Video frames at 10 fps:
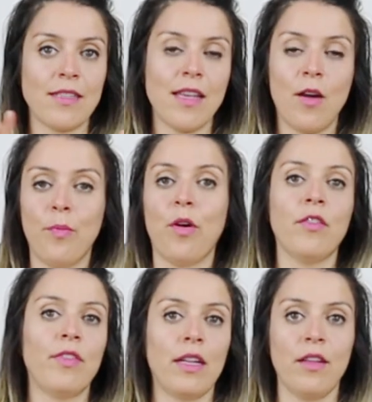is set up
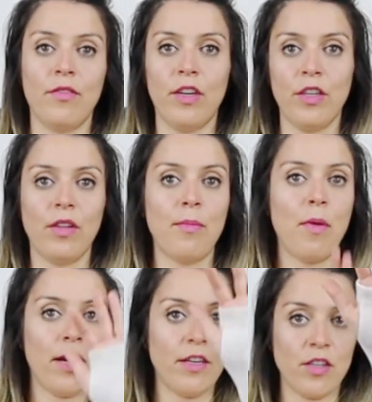perfectly for you, the
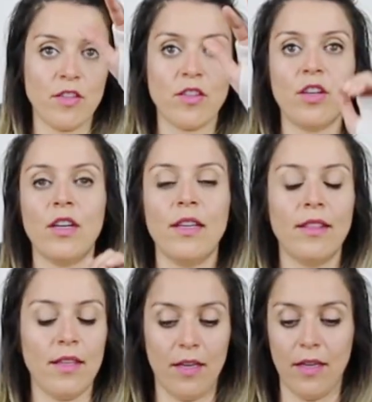monitor is
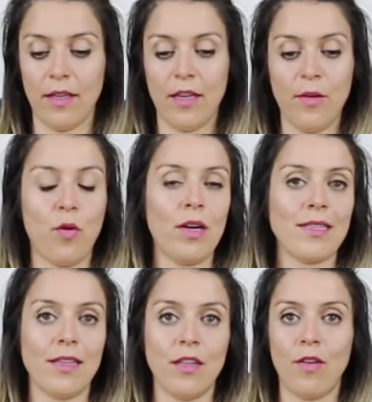good, the keyboard
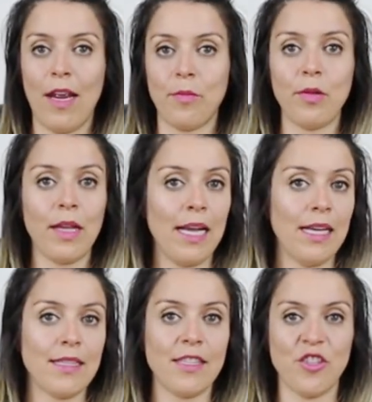is in the right
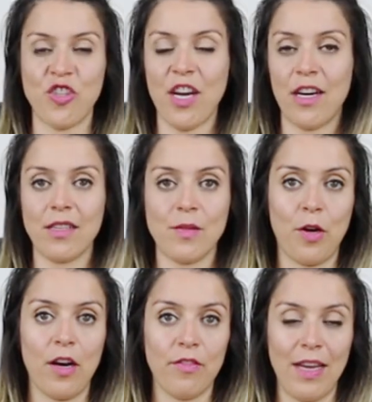place, the chair is
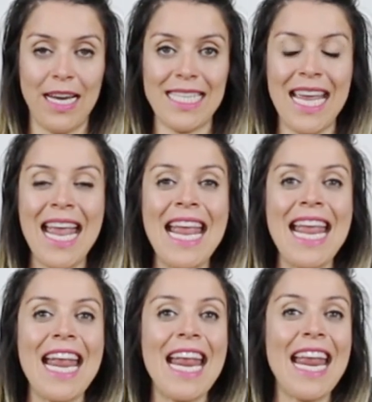perfect,
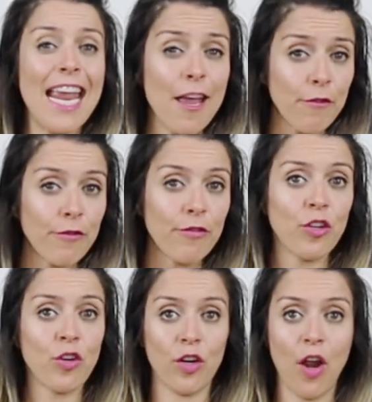if
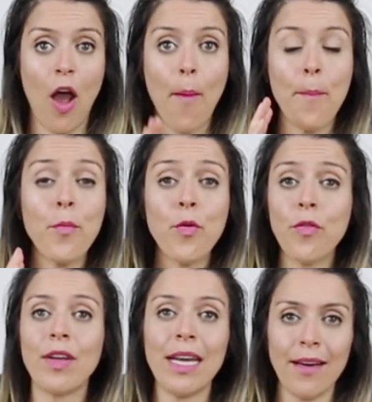you're not
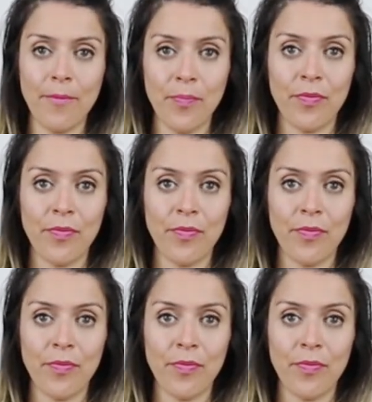moving,